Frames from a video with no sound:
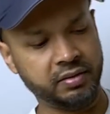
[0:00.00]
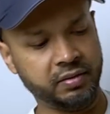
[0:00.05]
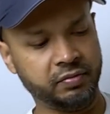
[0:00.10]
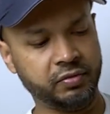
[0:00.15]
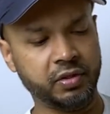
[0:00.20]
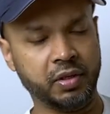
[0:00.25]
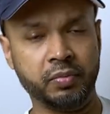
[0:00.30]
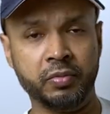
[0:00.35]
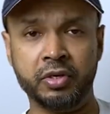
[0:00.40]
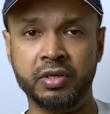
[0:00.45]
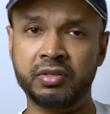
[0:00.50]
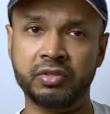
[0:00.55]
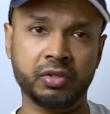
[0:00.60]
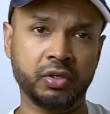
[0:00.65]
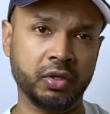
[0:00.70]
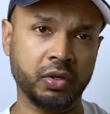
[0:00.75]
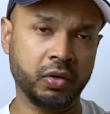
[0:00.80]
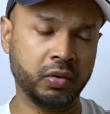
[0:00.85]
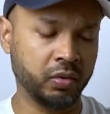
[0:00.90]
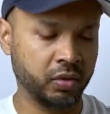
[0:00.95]
if someone
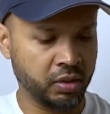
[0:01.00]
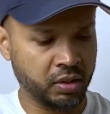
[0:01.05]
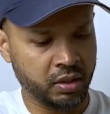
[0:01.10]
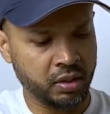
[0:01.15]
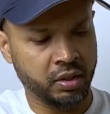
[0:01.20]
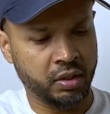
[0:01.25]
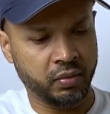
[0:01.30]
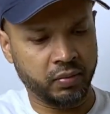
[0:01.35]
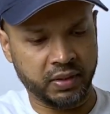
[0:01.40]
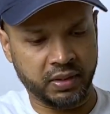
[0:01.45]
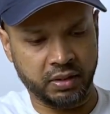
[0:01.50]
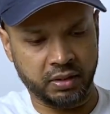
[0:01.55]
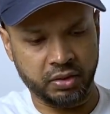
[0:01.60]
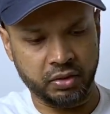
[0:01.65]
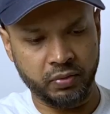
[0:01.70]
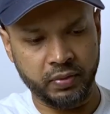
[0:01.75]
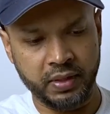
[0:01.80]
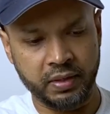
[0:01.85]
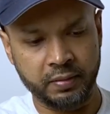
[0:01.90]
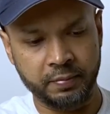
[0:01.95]
doesn't know what they're
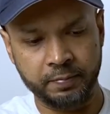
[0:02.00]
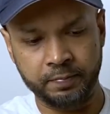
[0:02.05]
doing.